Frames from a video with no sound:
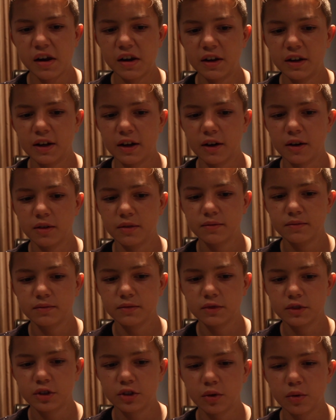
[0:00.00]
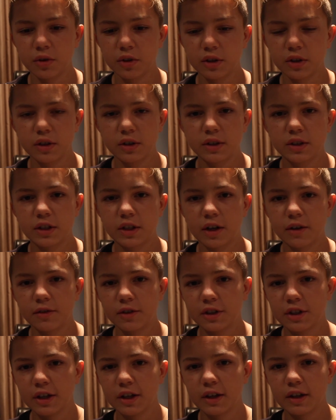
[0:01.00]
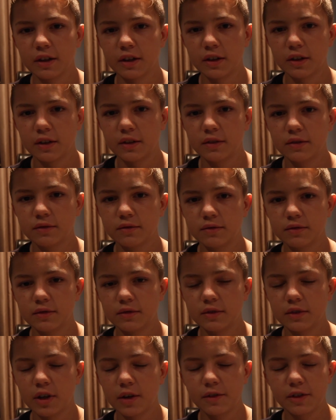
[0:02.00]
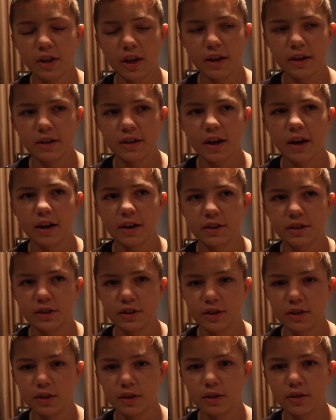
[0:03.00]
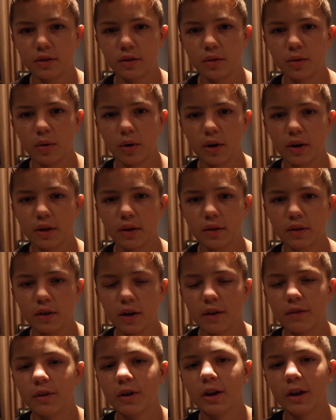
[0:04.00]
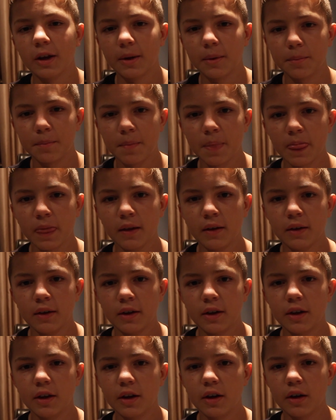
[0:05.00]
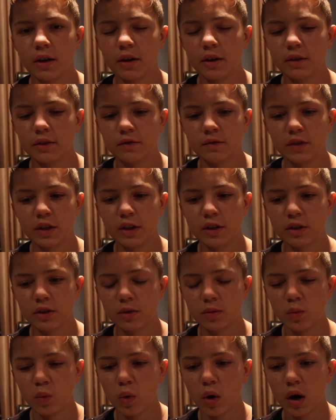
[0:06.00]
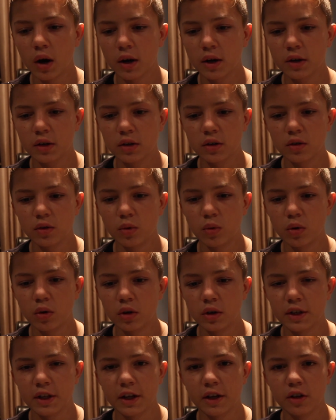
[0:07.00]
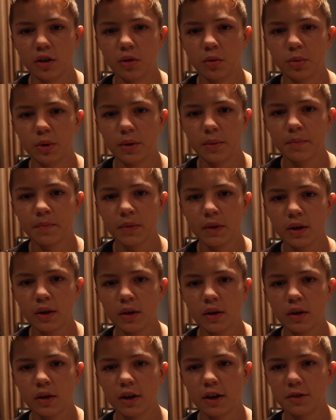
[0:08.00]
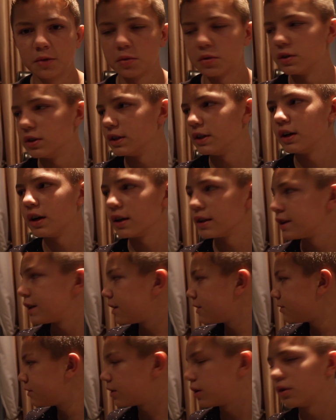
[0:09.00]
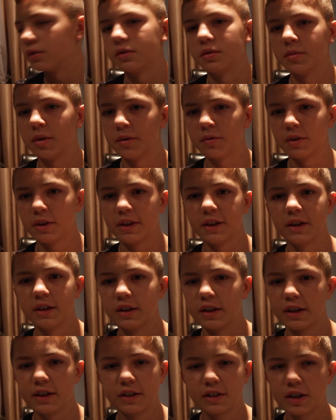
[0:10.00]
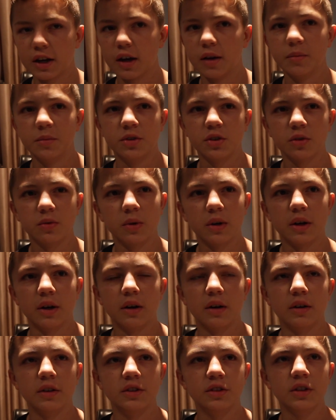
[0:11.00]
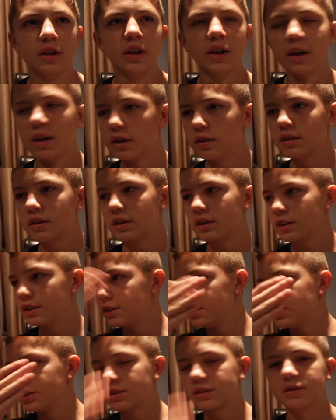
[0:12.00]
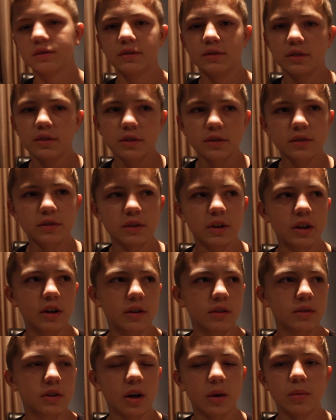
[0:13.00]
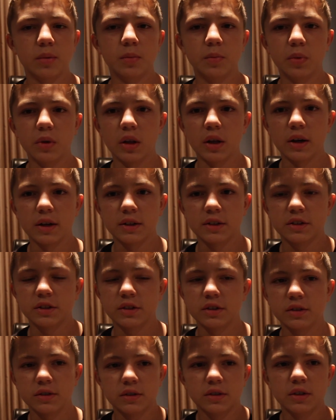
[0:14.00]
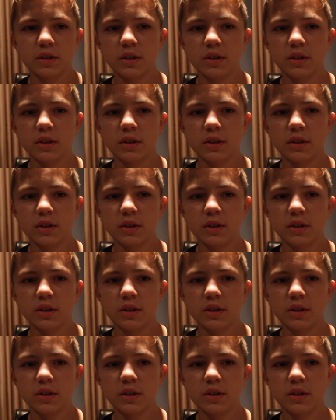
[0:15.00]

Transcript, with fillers: yeah, so we learned to never take a never take a taxi in New York ever again. Uh, either walk or take an Uber because we're really not that far from everything. Like Times Square is literally just, you know, a couple blocks